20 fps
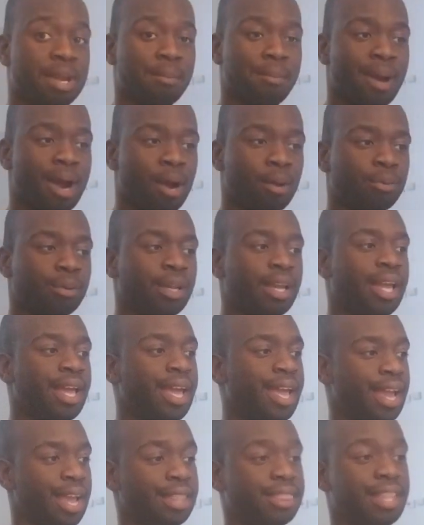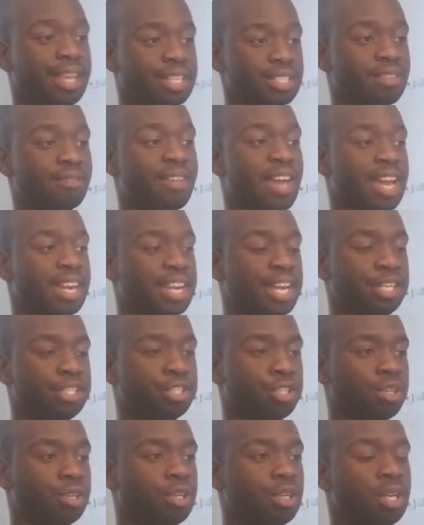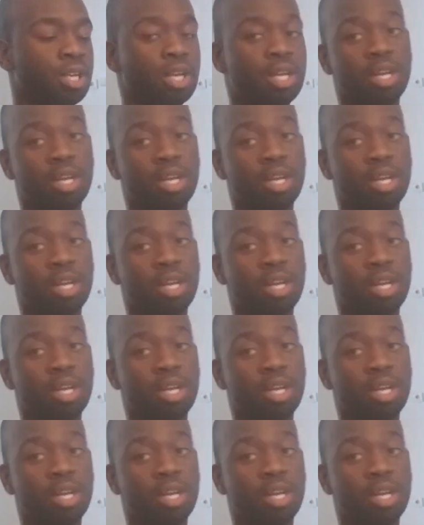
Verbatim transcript: about and things of that nature.